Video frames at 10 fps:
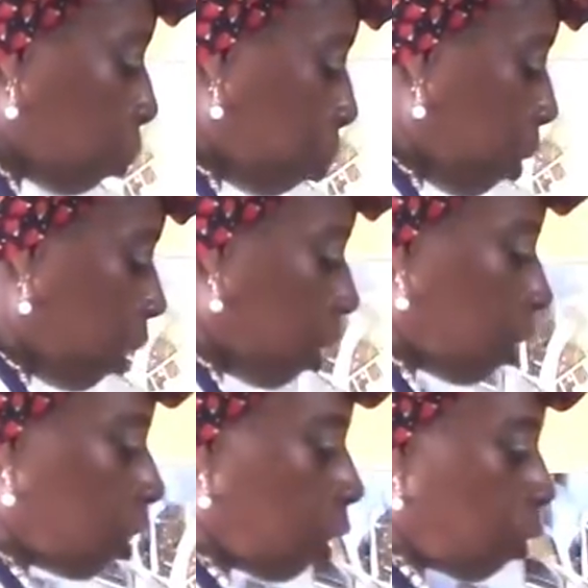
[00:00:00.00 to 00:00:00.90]
to
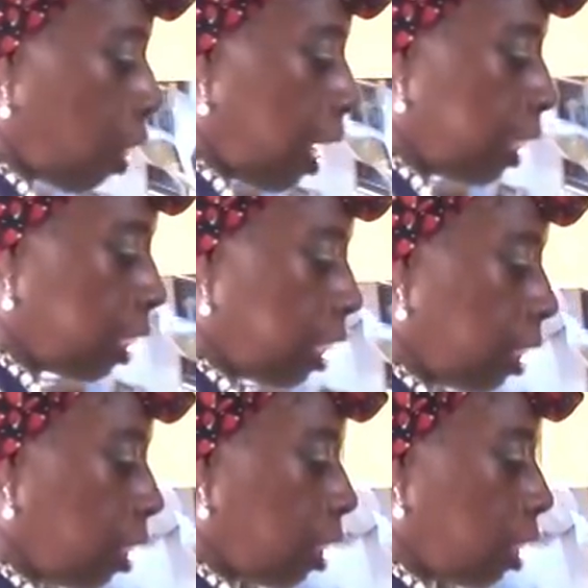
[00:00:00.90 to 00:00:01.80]
put the
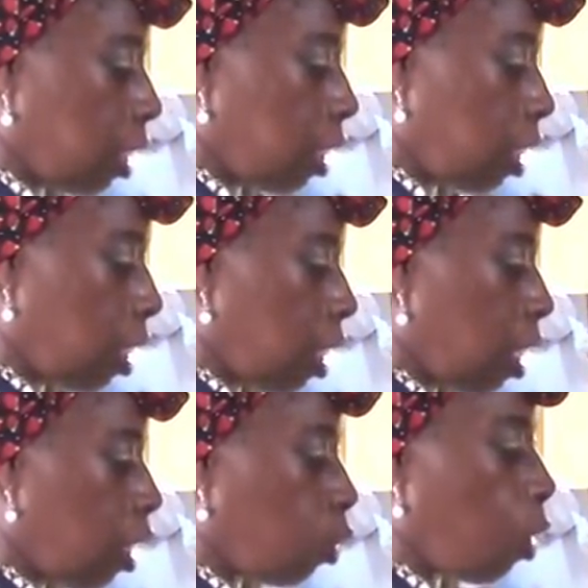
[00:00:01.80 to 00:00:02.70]
raisins.
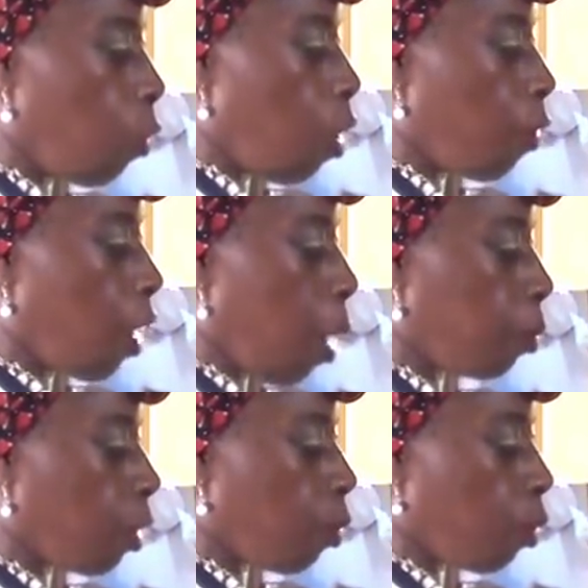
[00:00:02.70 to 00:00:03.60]
Three-fourths
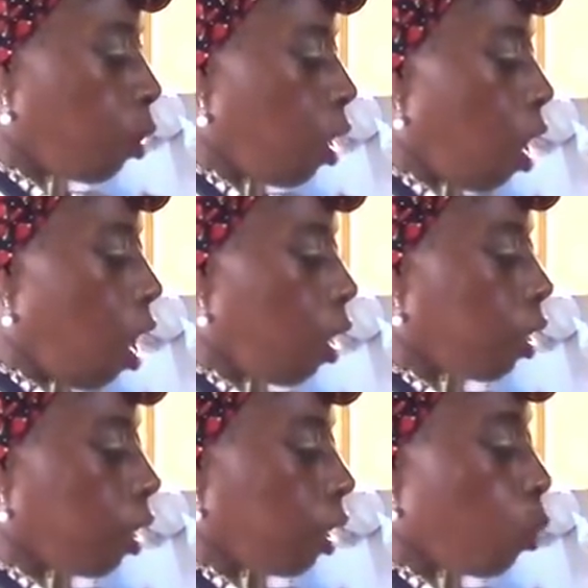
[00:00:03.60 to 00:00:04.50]
cups of uh,